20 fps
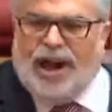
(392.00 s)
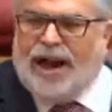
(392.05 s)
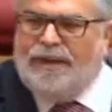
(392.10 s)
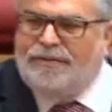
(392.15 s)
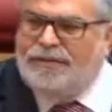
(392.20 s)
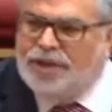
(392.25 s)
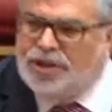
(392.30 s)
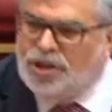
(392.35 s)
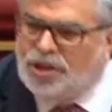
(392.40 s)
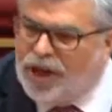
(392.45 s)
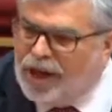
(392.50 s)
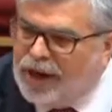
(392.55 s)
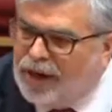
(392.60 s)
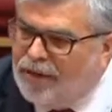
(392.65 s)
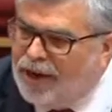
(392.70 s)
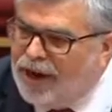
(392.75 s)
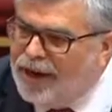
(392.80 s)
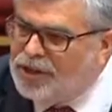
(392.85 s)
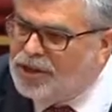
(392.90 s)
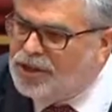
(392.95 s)
after
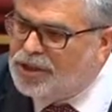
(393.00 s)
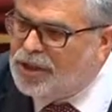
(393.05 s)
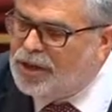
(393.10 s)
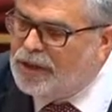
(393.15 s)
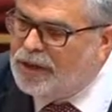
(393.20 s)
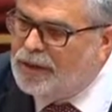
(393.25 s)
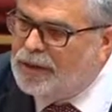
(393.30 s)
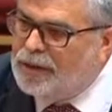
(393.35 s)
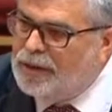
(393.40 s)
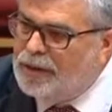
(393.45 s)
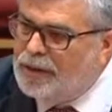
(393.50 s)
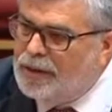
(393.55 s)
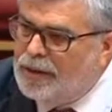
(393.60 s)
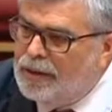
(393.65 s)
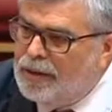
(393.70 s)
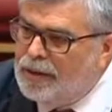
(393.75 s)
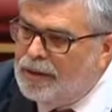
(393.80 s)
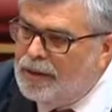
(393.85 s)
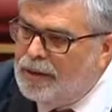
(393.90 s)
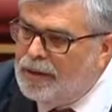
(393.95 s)
generation.
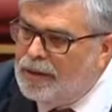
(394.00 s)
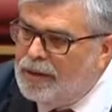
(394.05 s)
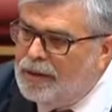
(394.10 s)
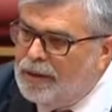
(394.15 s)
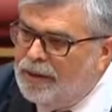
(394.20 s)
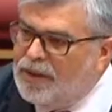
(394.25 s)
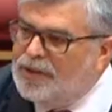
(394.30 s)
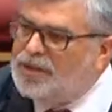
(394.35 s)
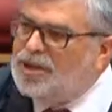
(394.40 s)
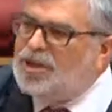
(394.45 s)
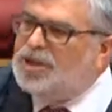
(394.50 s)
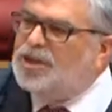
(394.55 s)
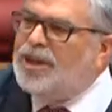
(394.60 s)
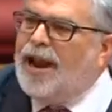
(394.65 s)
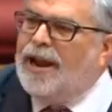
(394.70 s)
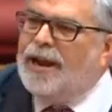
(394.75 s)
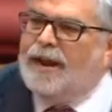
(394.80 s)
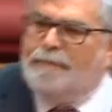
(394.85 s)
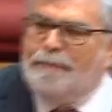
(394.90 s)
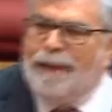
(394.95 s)
There's a
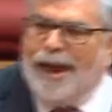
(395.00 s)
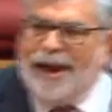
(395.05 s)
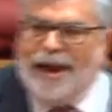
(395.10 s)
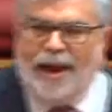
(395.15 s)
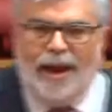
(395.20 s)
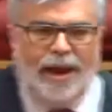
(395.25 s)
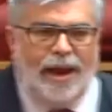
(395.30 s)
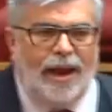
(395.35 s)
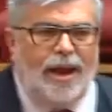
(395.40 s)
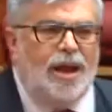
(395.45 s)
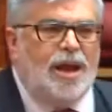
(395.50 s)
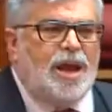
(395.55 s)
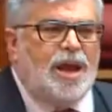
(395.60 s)
standard pattern here: